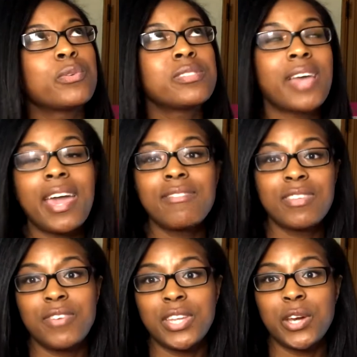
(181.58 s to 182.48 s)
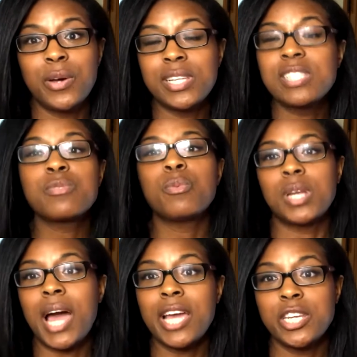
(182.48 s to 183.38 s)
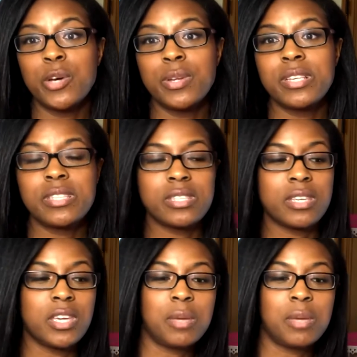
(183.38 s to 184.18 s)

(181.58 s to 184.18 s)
save the video, at least what I noticed,